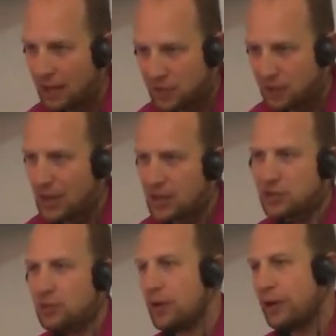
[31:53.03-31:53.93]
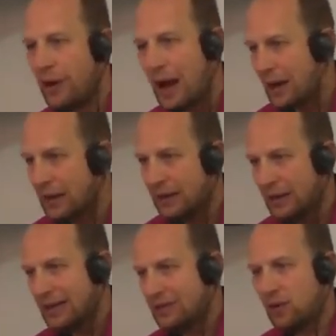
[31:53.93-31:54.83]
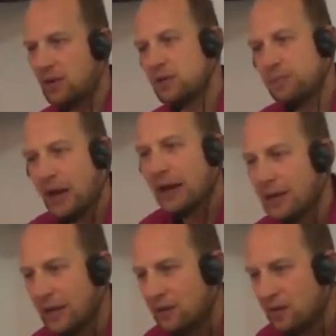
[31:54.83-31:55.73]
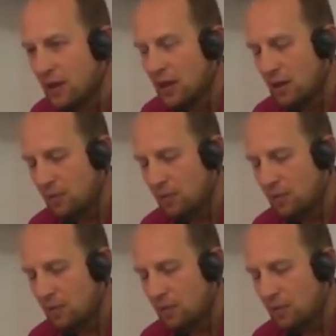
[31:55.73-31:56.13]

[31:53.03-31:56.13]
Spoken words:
that helps you measure where you're at as far as abundance.